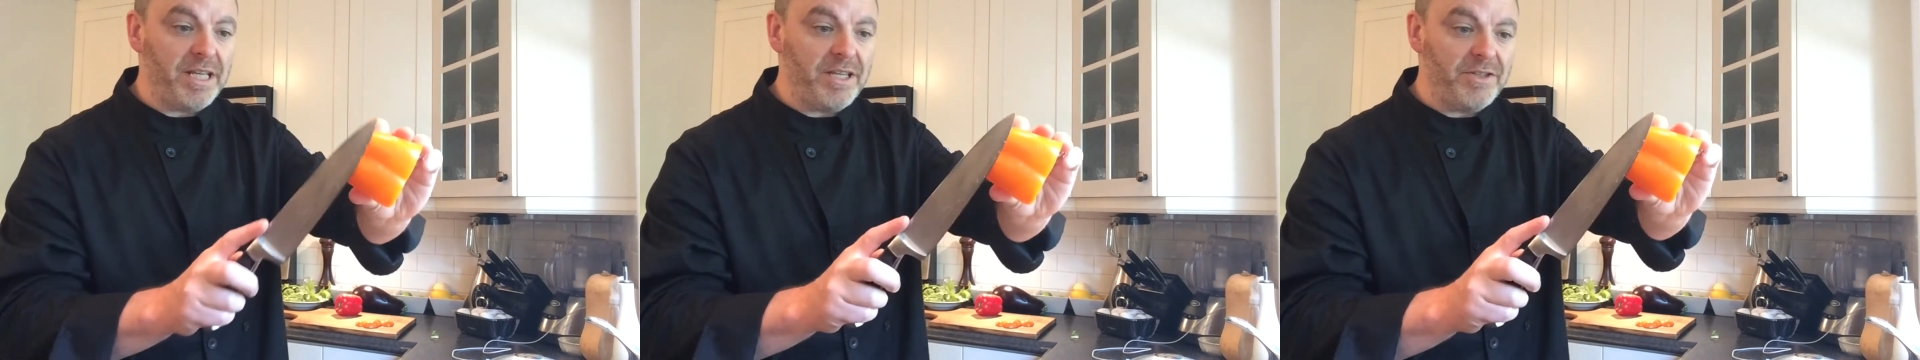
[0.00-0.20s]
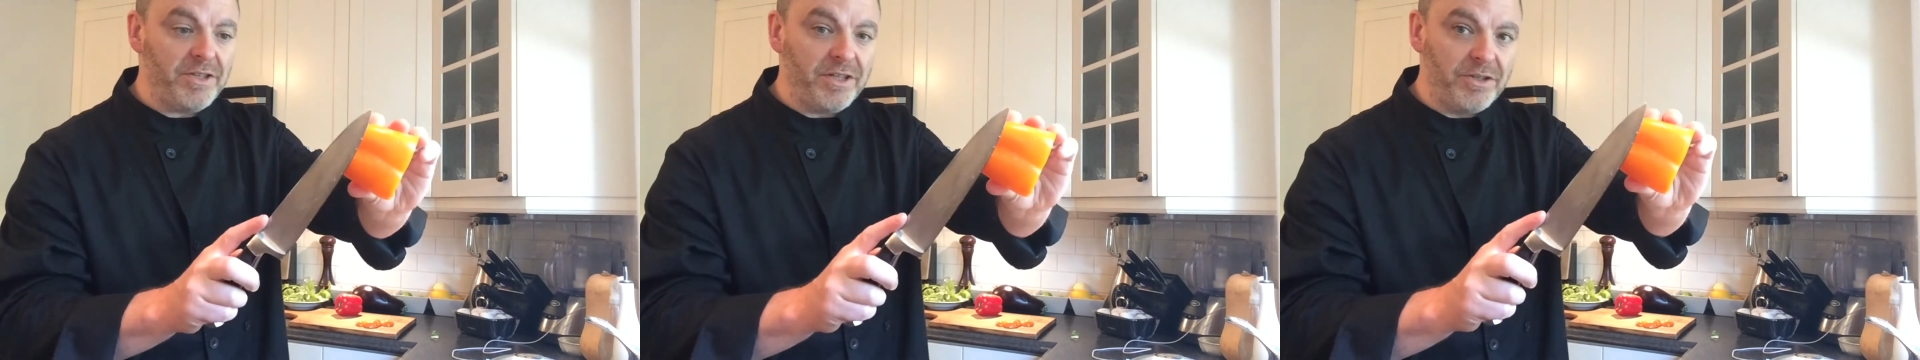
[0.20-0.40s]

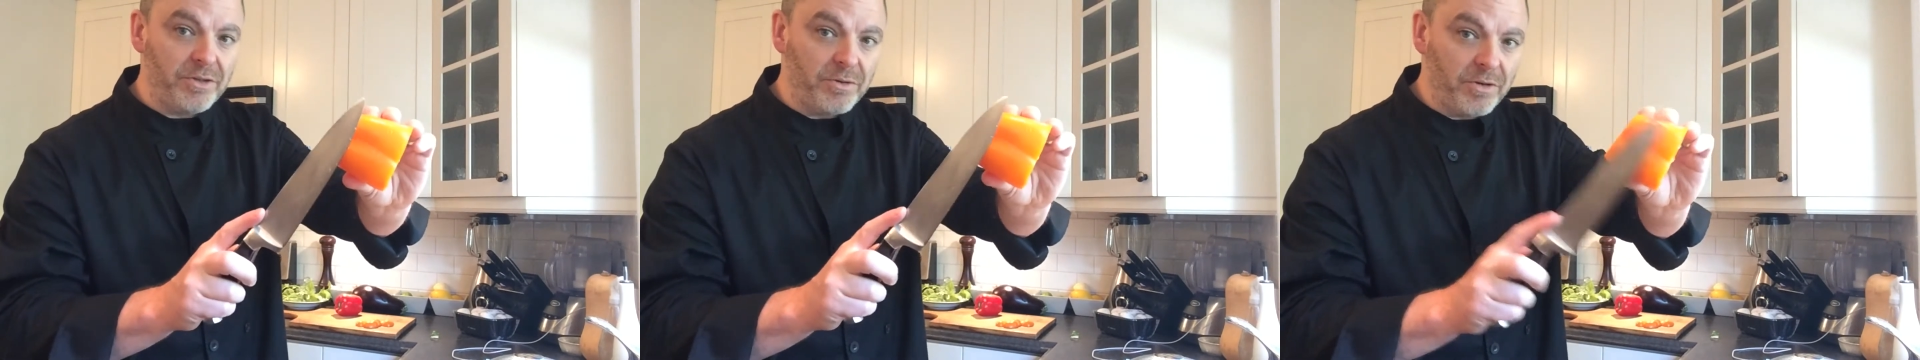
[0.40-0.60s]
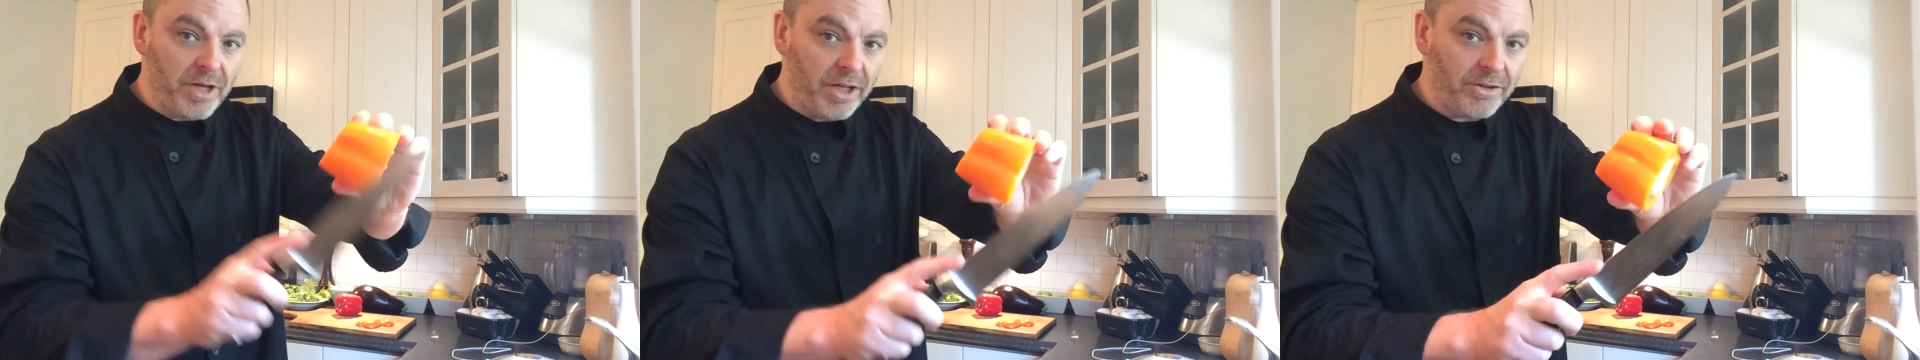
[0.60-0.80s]
easy
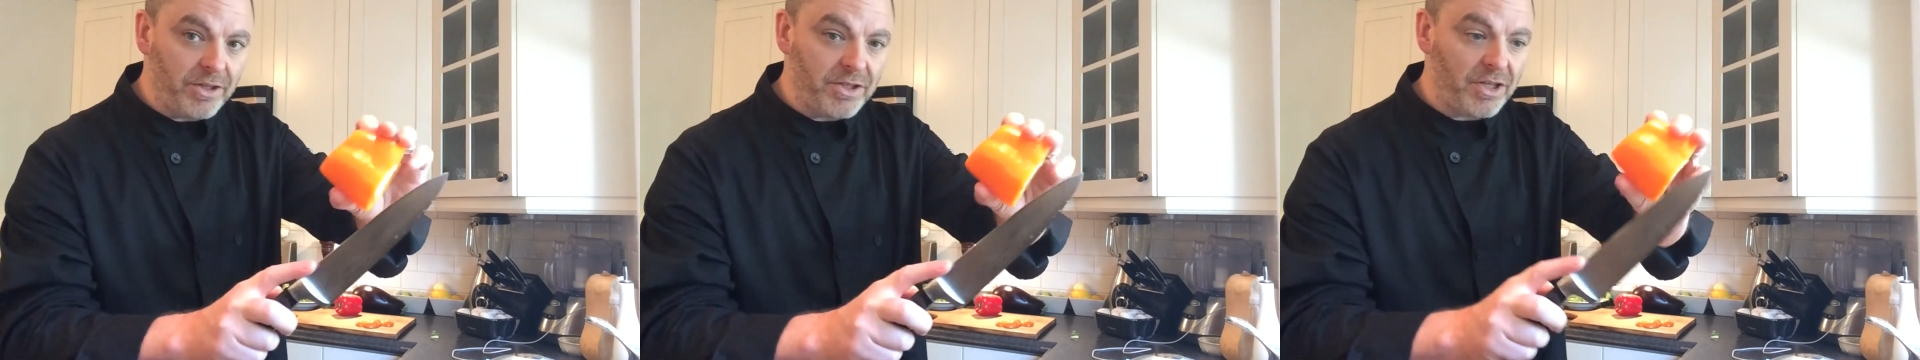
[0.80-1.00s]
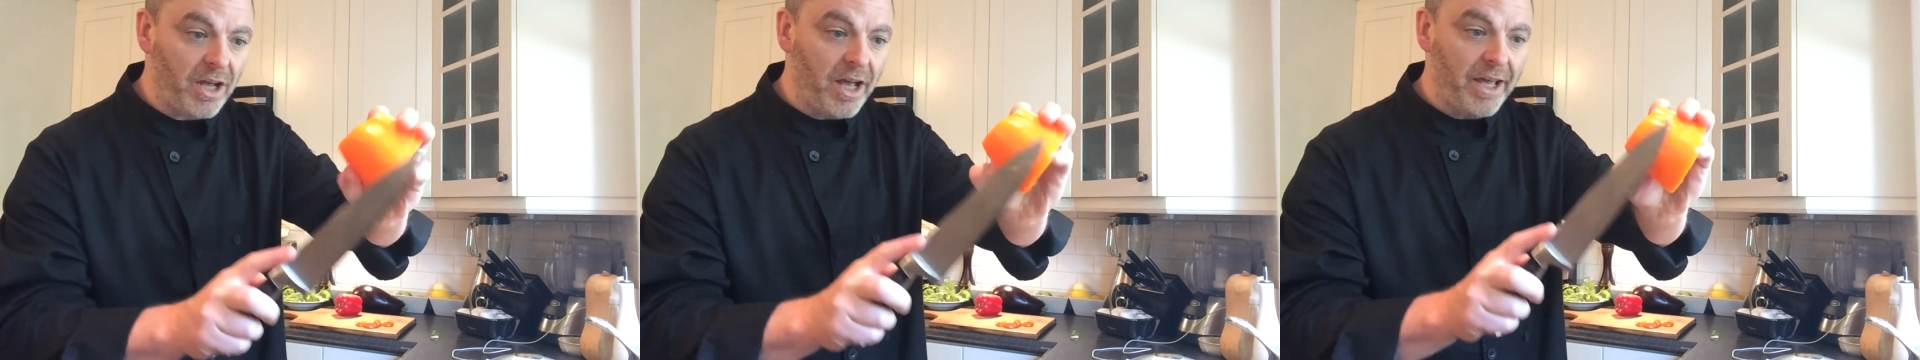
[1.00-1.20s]
to cut the
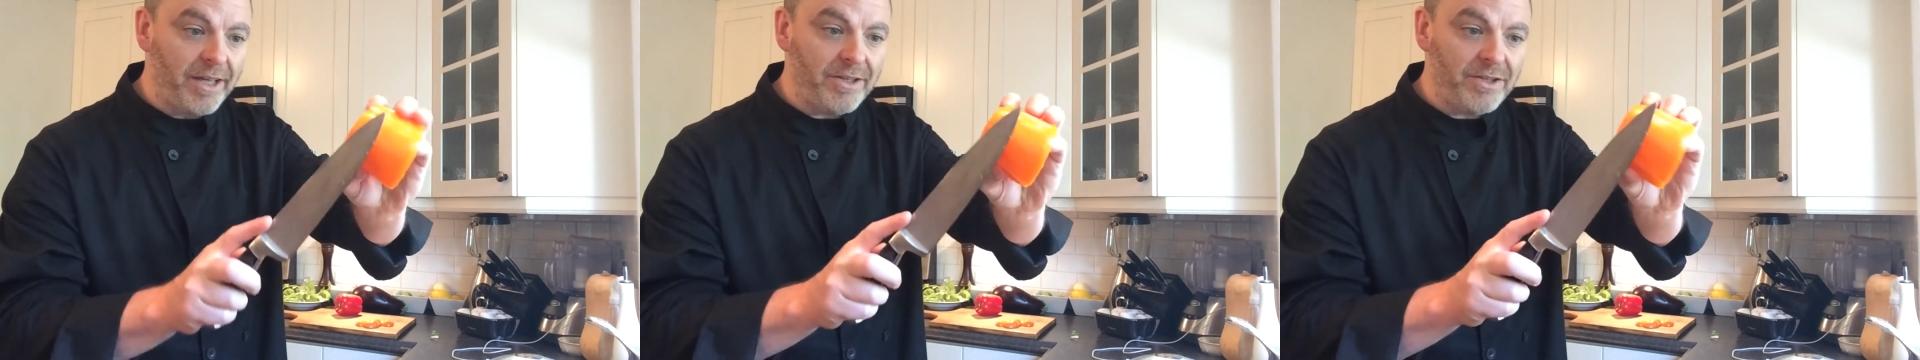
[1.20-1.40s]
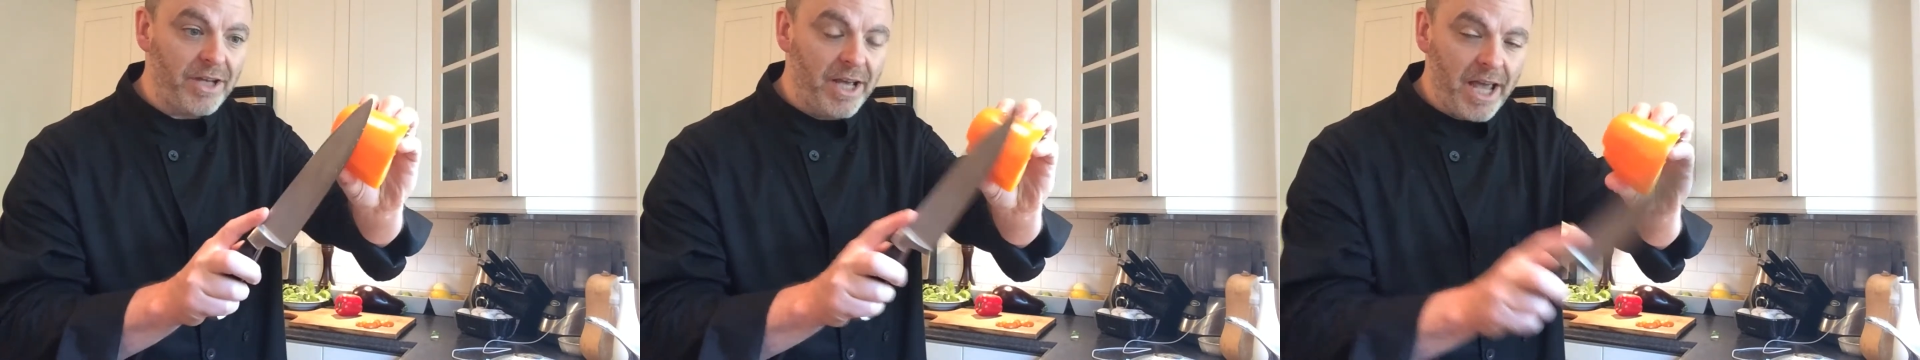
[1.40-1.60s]

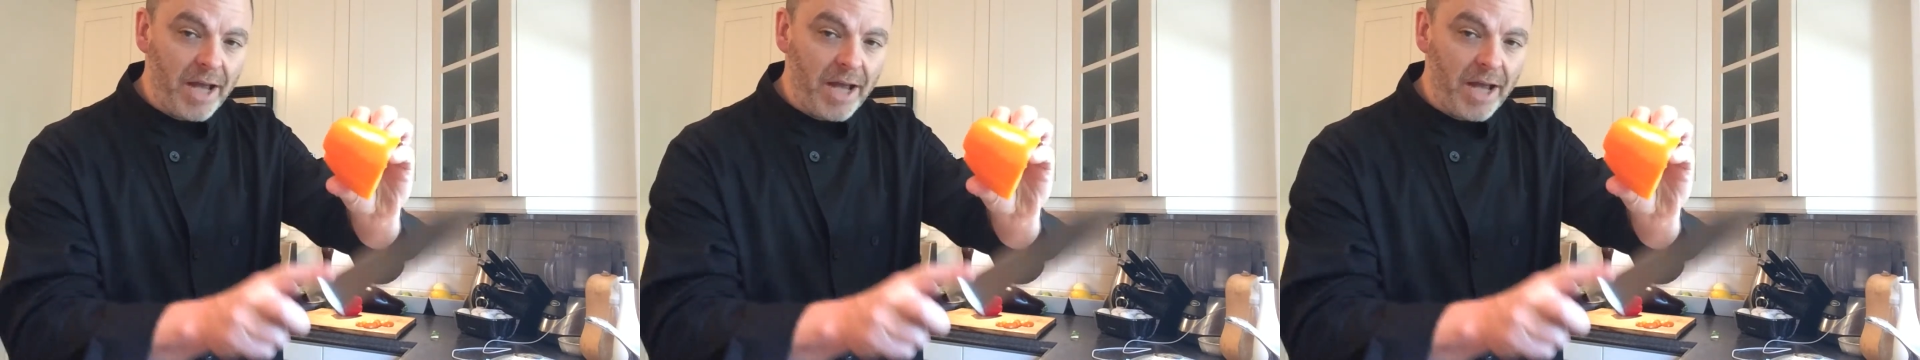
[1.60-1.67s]
sides